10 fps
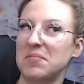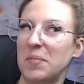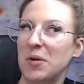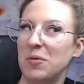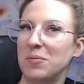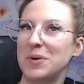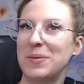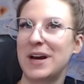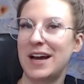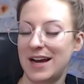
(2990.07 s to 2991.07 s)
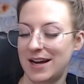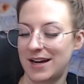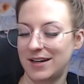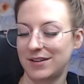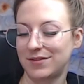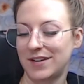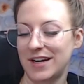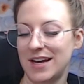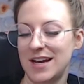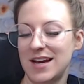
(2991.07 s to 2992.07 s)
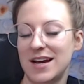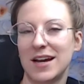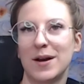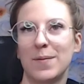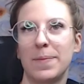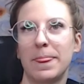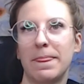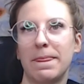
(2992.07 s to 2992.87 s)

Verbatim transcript: I'm going to be mad if I am.